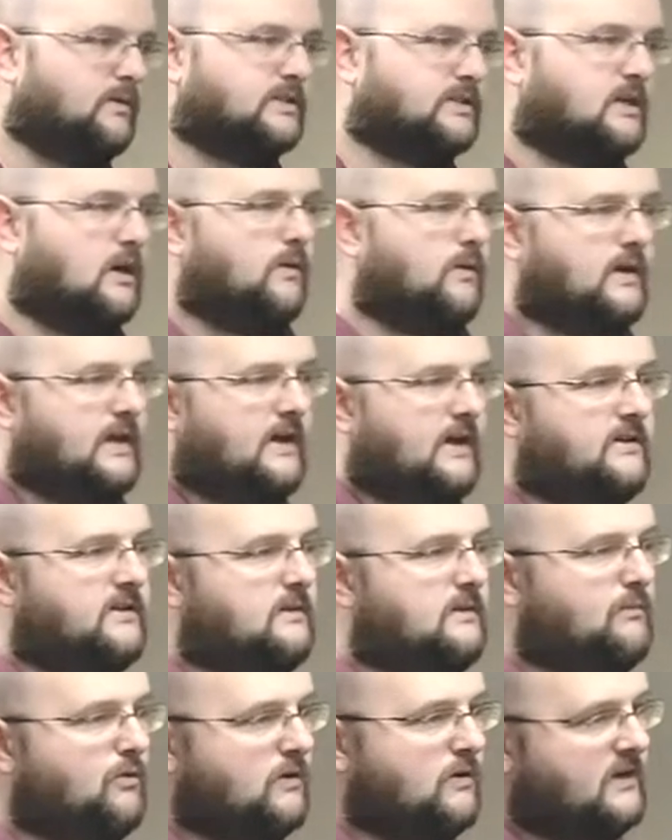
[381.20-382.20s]
is going out in
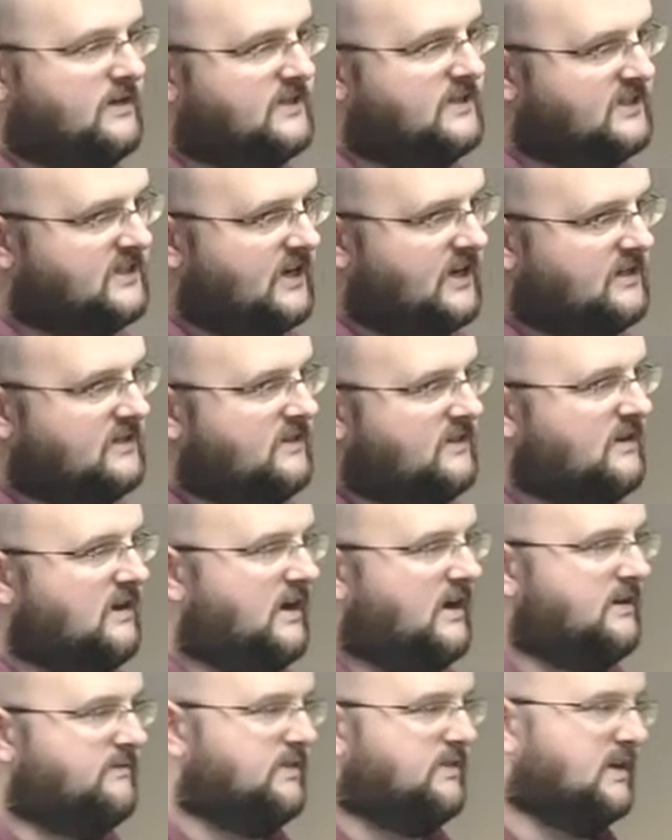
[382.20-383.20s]
the morning to talk to the
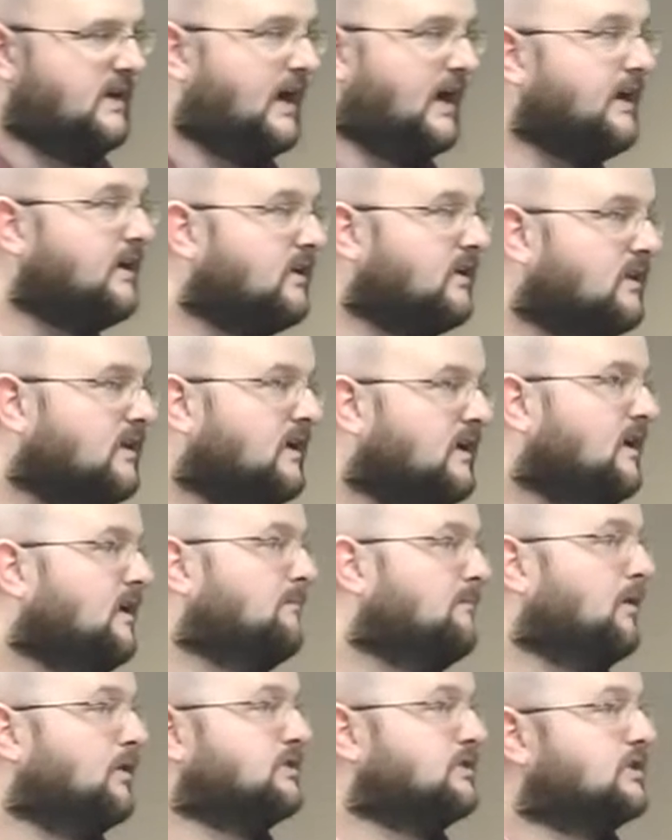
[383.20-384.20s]
god of the Nile,
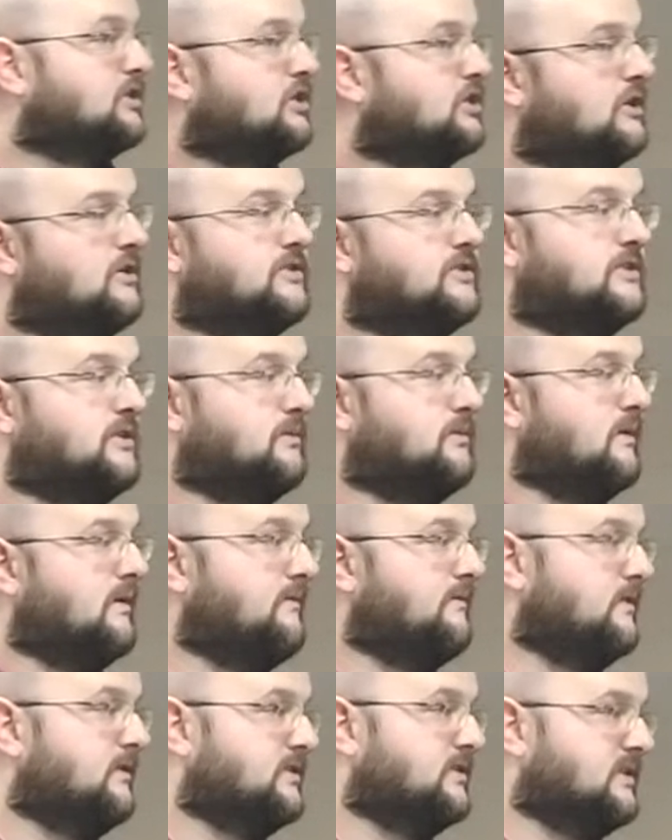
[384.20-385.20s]
Moses turns the
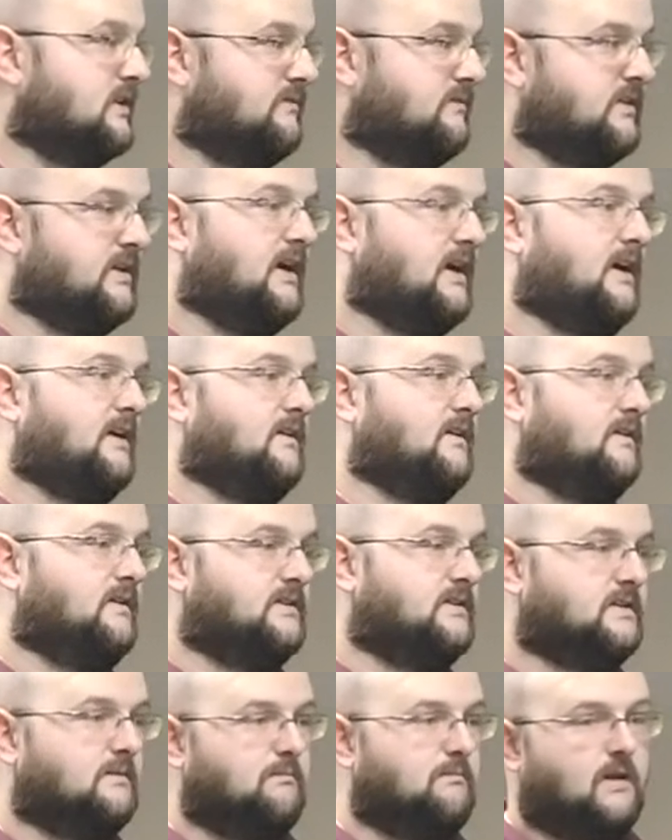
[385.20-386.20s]
rivers of the Nile
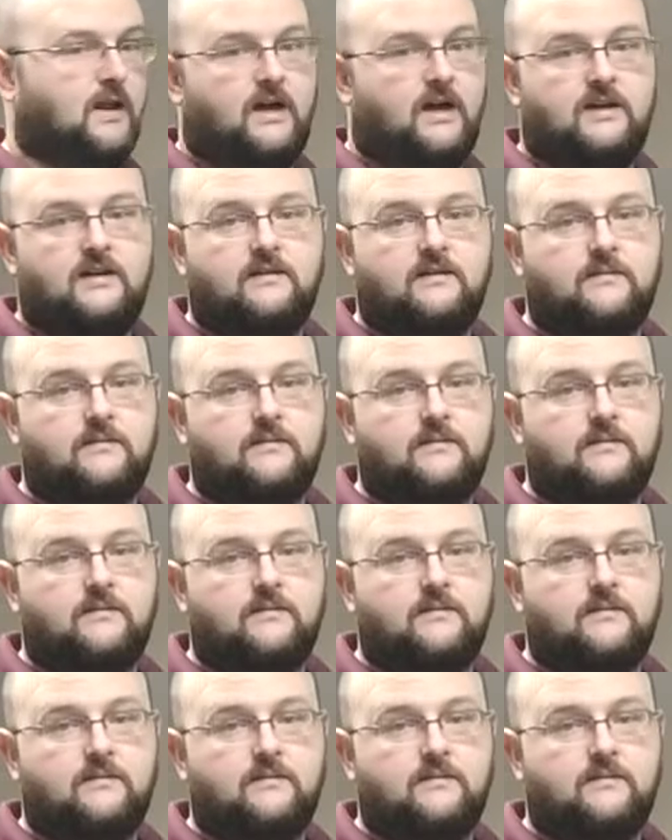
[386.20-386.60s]
into blood.